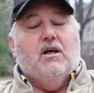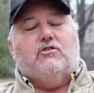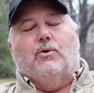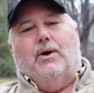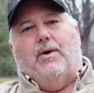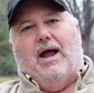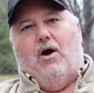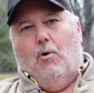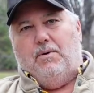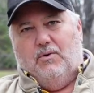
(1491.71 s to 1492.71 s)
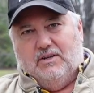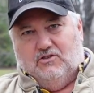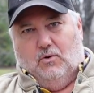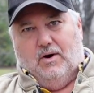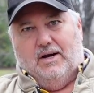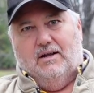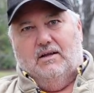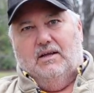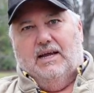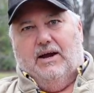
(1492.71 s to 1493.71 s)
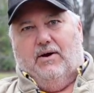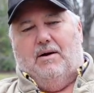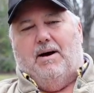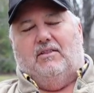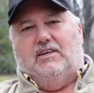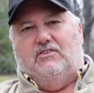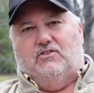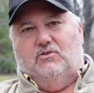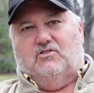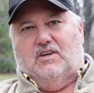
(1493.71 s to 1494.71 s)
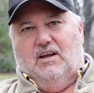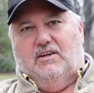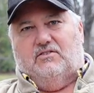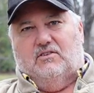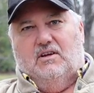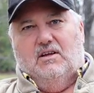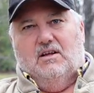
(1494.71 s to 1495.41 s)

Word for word: So anyway, I hope you enjoyed hearing about these two skillets.